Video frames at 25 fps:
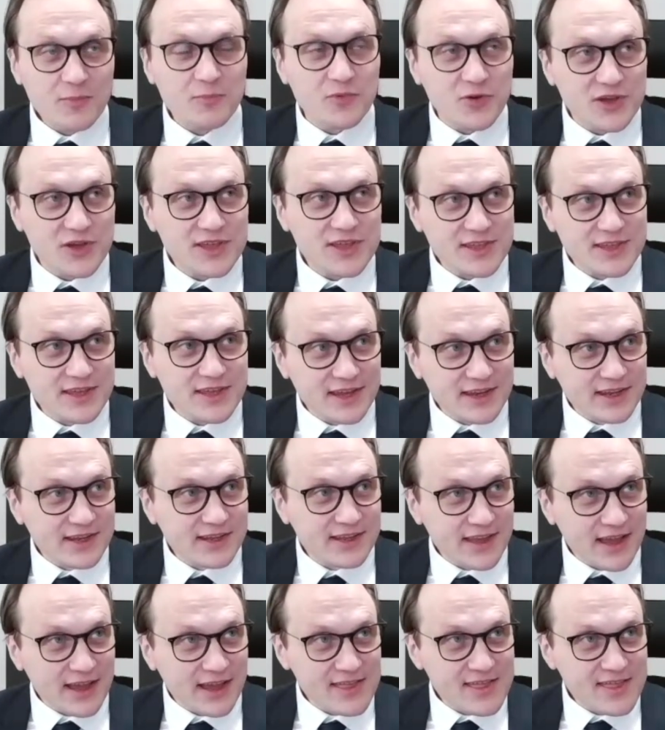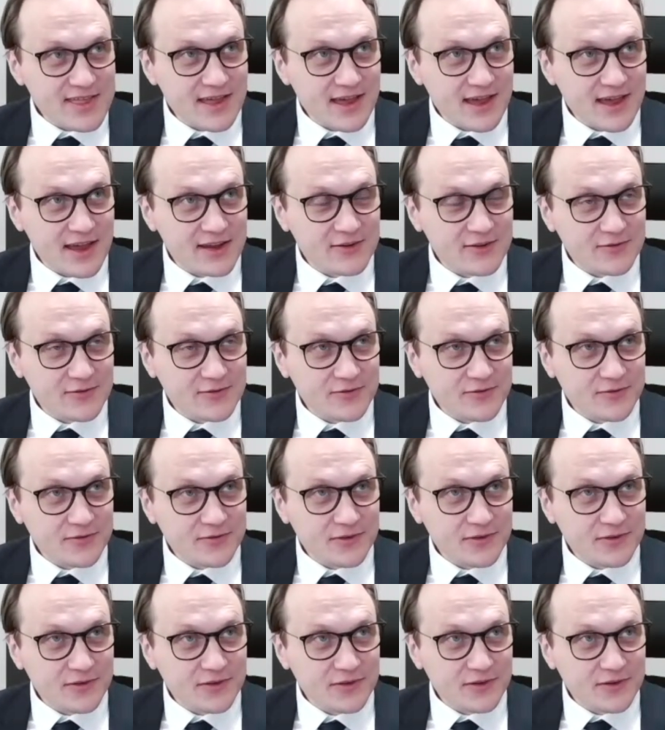appreciating that side
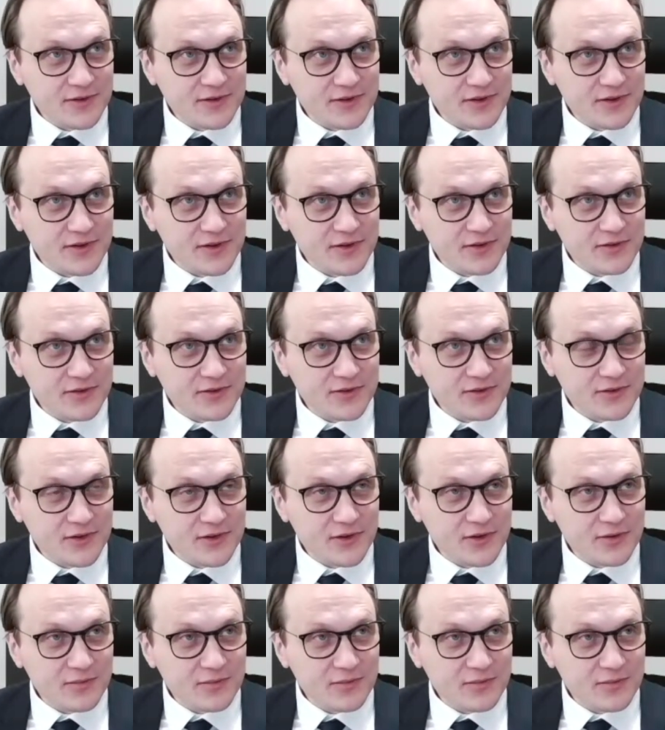of it,